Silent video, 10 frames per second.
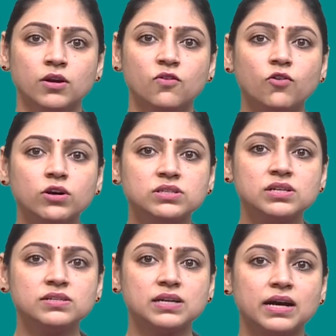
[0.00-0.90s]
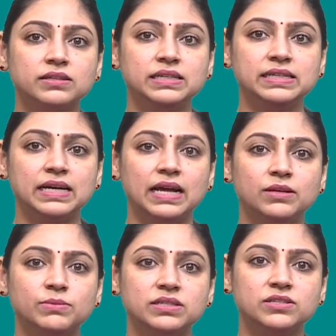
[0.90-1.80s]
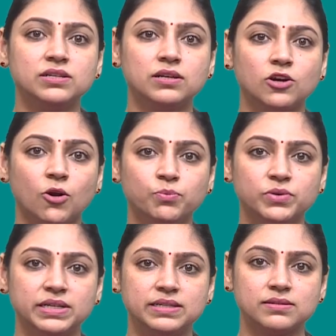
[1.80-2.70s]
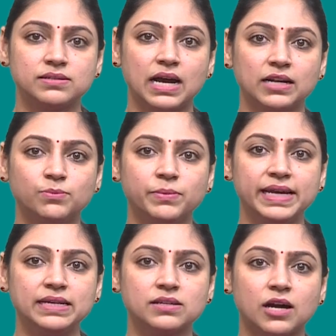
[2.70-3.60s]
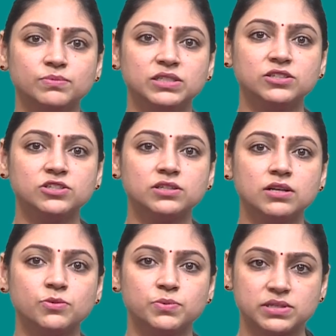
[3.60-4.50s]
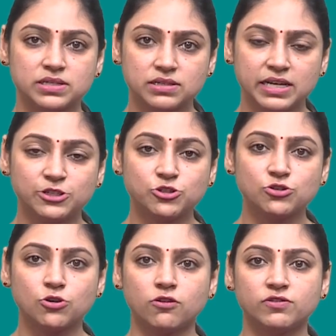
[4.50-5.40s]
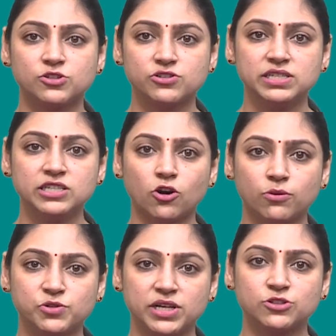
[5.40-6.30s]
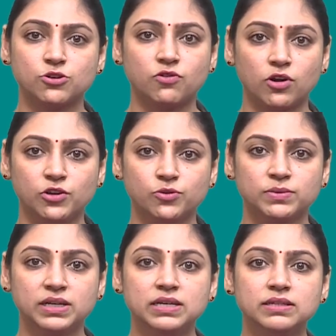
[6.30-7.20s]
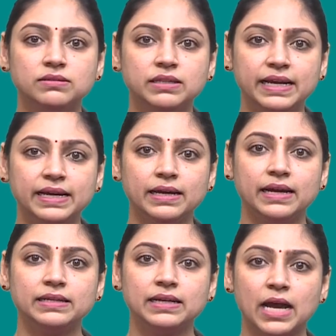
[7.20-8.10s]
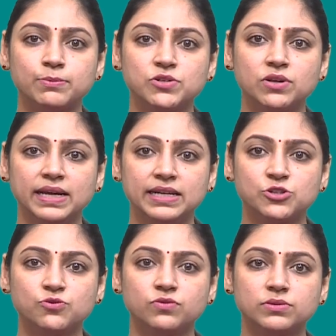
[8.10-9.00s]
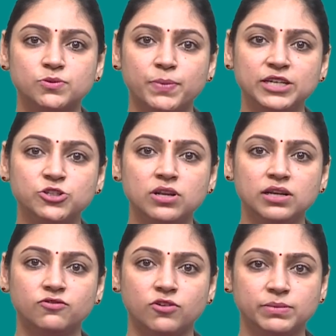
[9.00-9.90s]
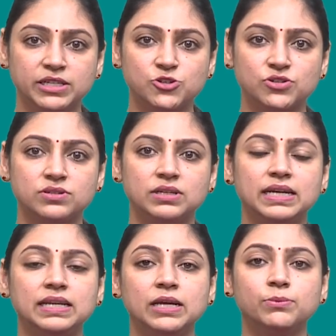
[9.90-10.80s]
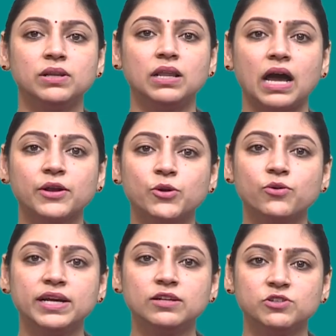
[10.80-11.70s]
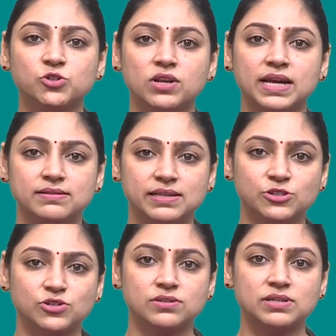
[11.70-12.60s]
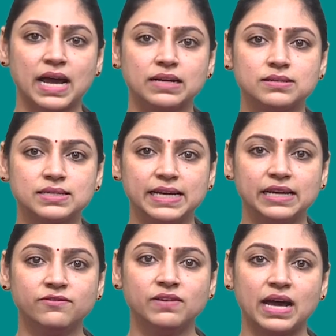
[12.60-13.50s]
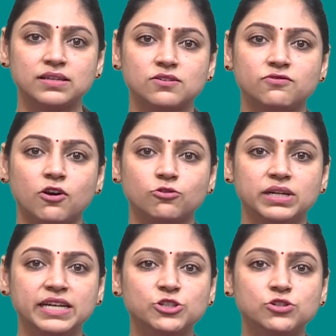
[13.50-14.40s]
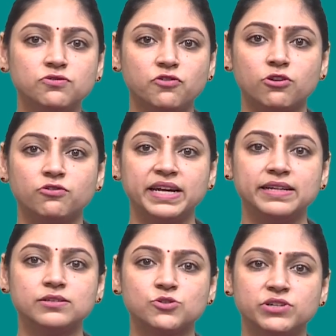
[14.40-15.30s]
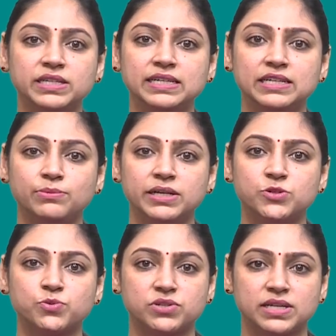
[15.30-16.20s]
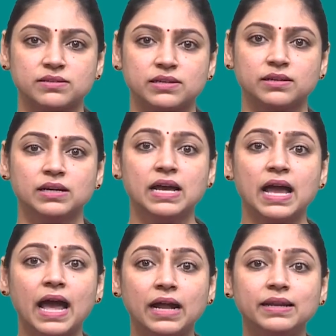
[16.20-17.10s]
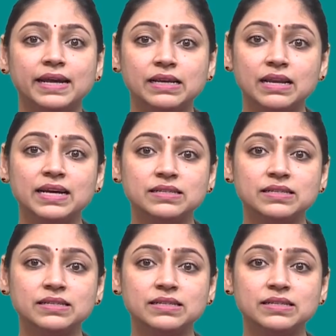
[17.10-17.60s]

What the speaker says: Voxels are the elemental components that makes up the digital representation of a 3D object or volume. They encapsulate spatial information, enable accurate visualizations, and serve as a foundation for various 3D image processing and analyze